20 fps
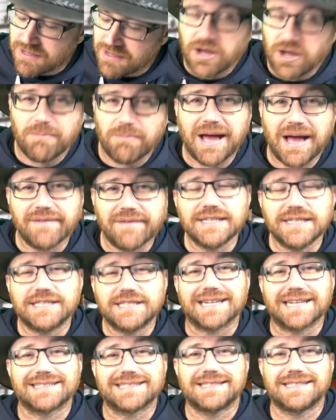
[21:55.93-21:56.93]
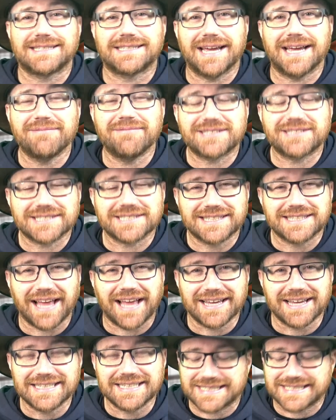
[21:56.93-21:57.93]
got married yesterday, which is
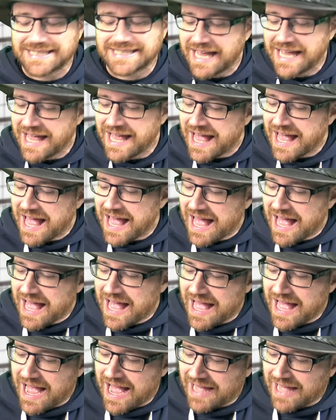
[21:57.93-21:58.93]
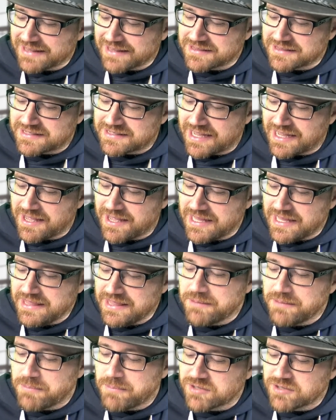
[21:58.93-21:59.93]
nice. And
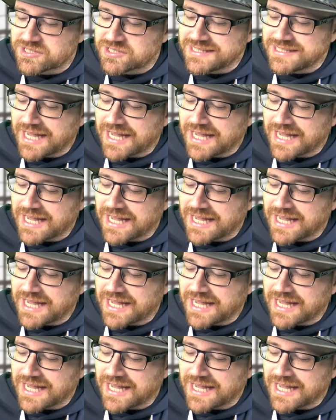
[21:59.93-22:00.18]
in the most